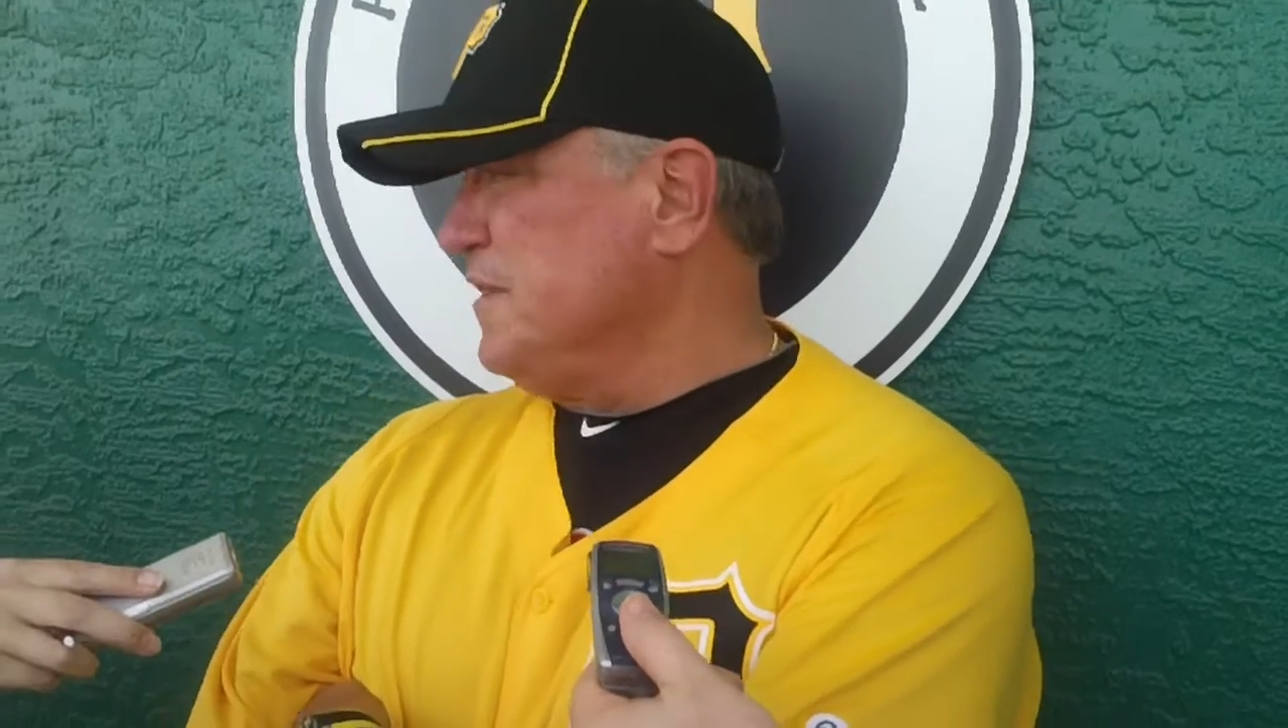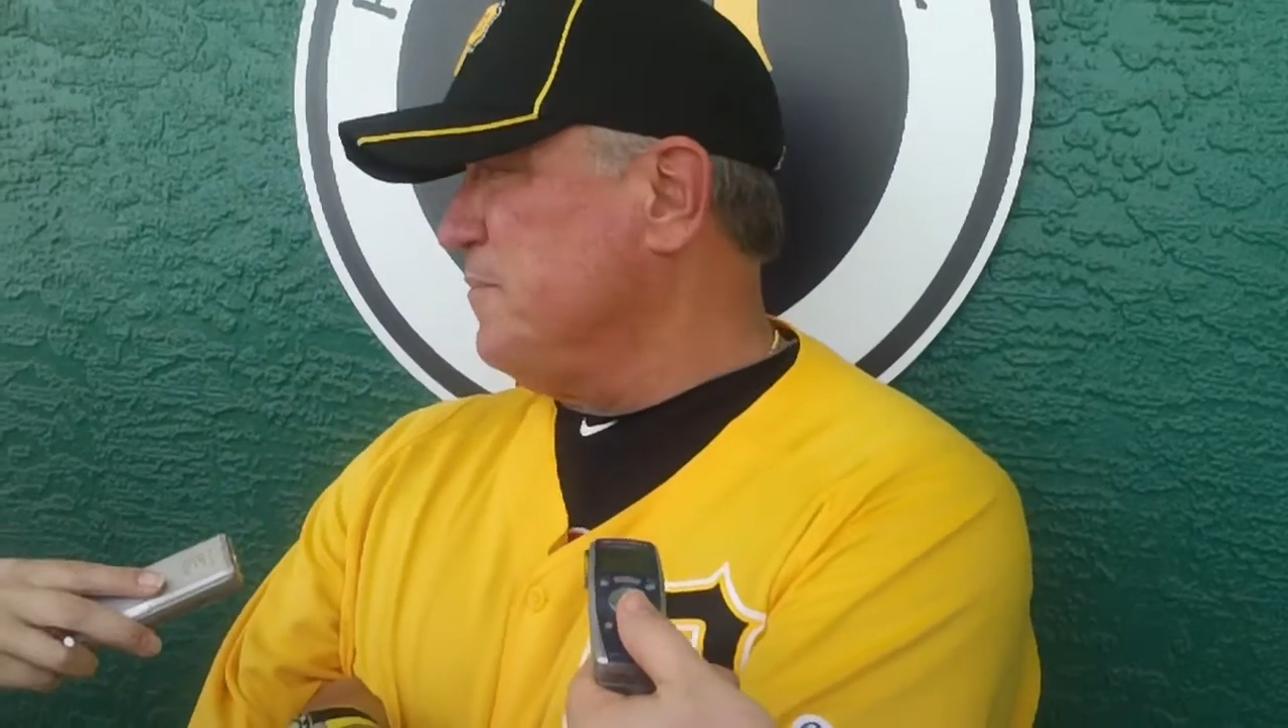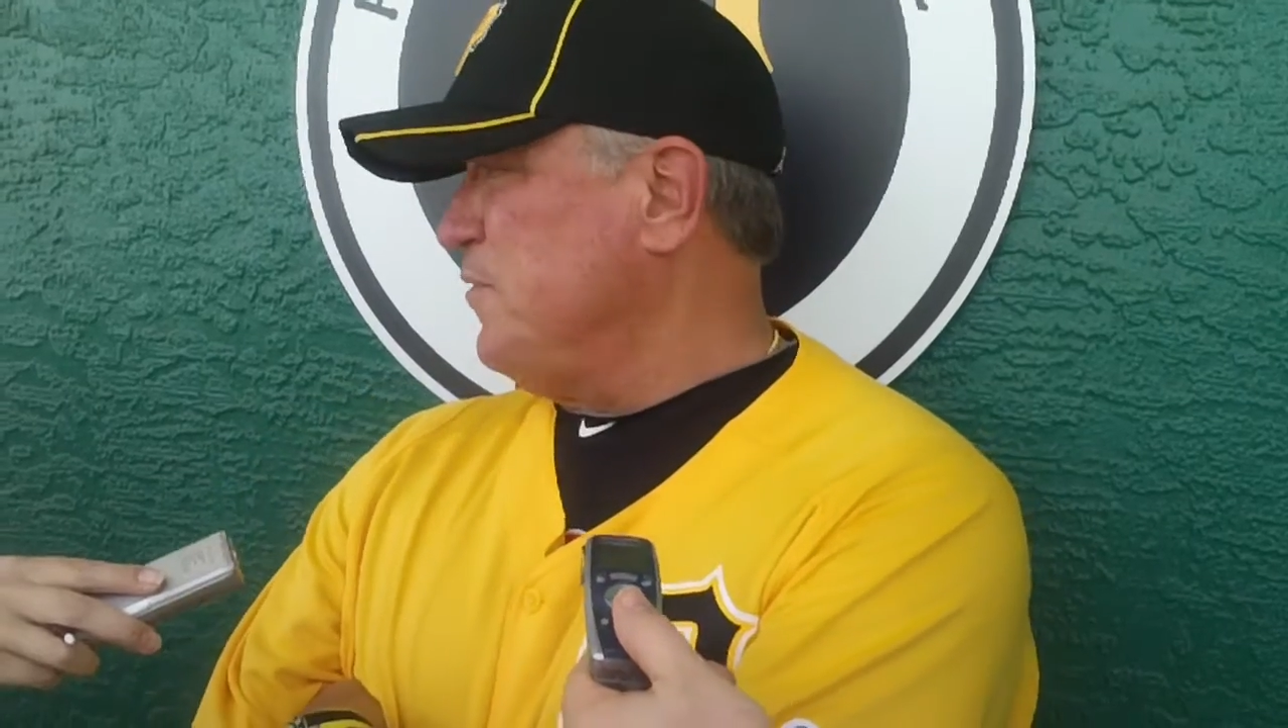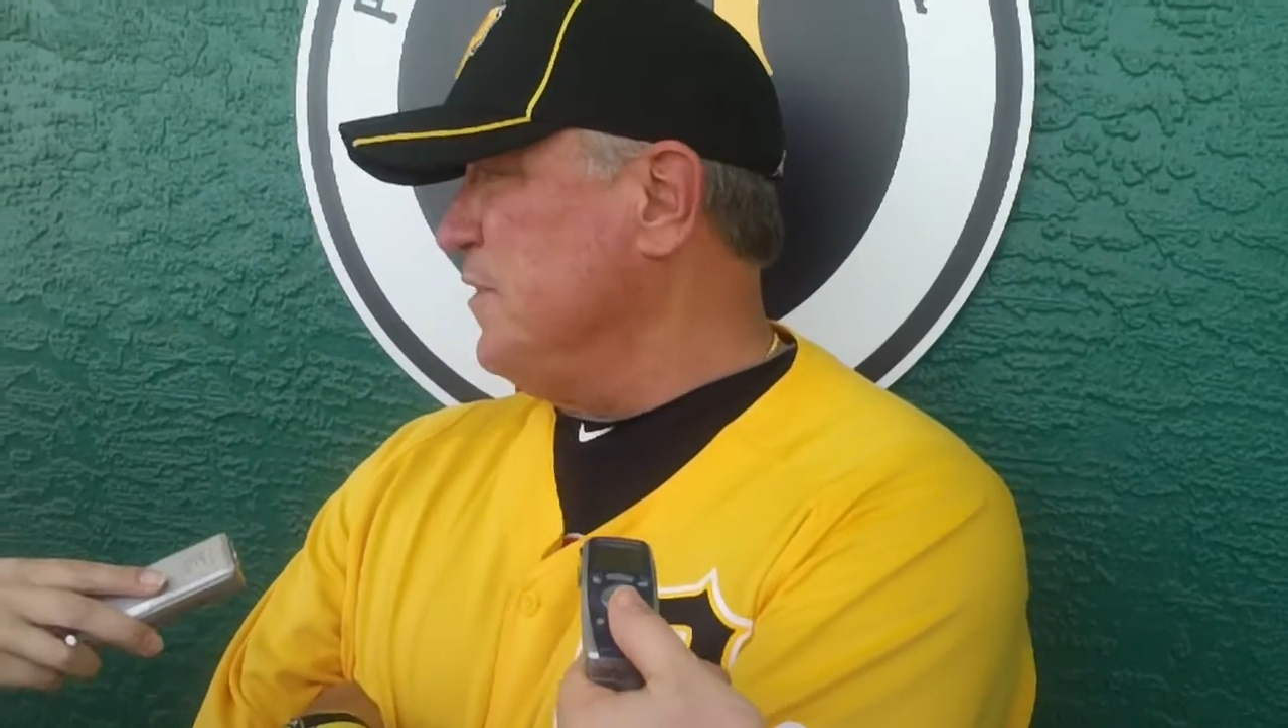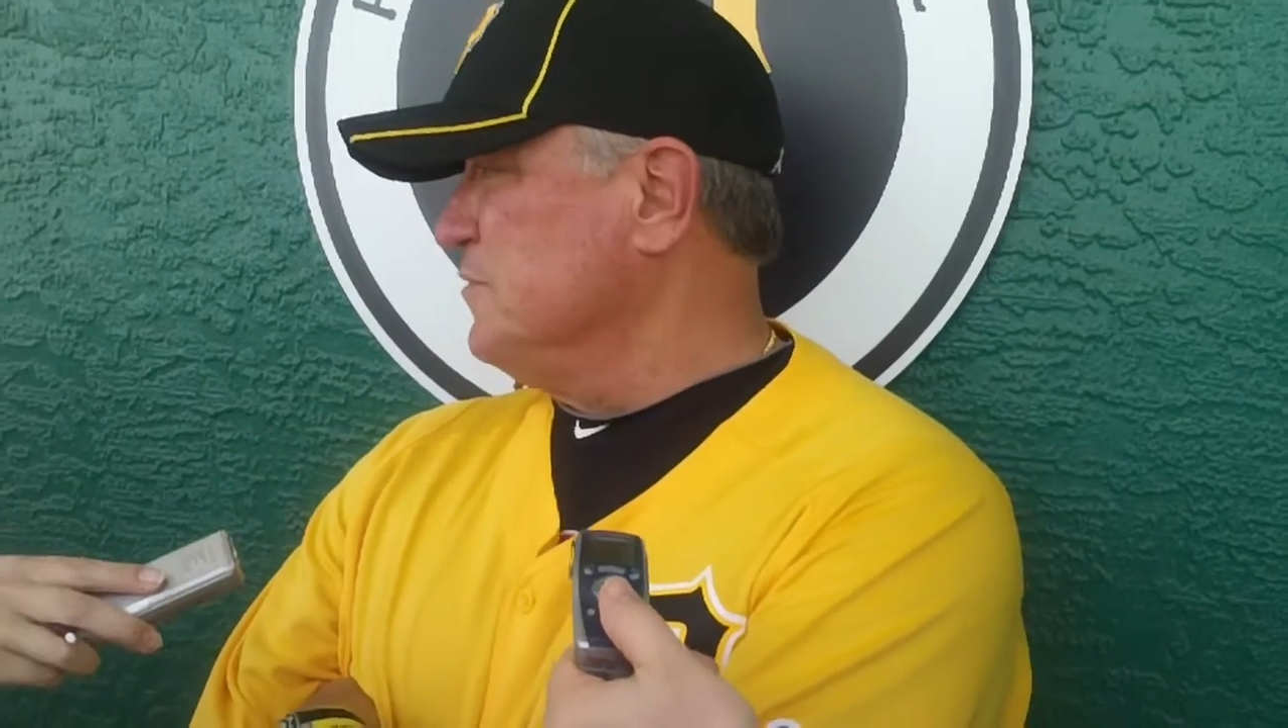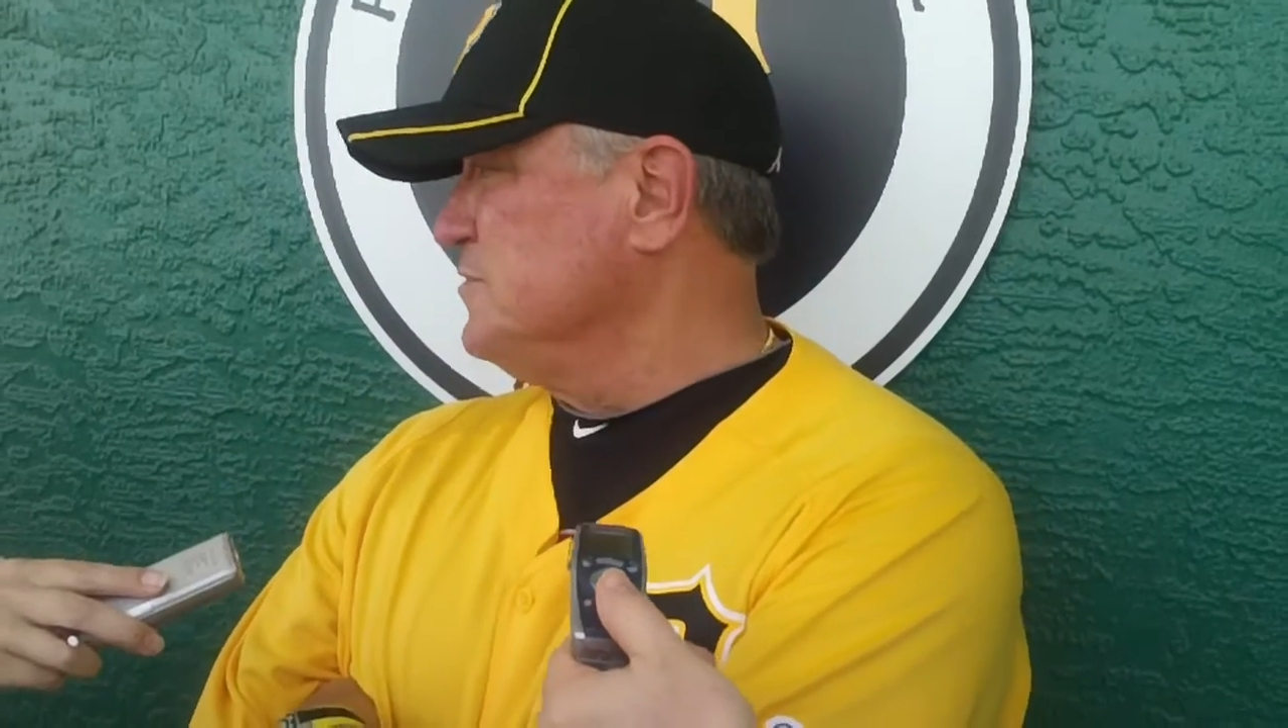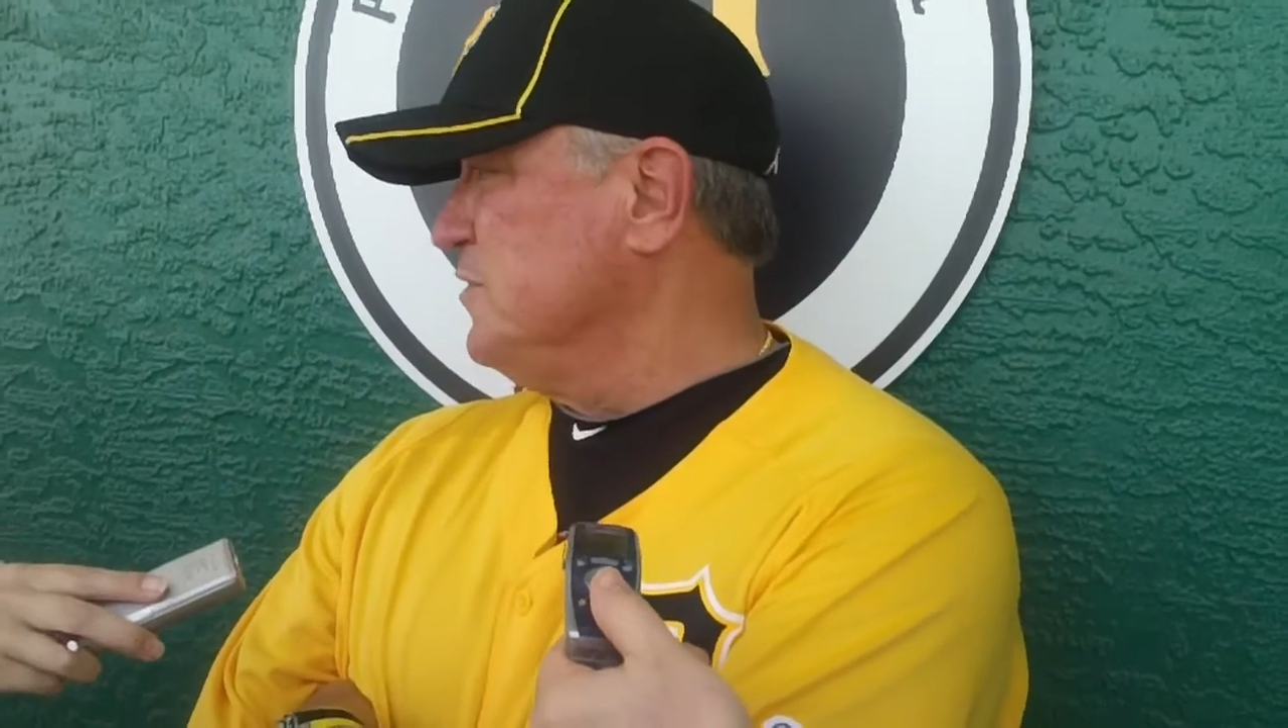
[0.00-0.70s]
get the point where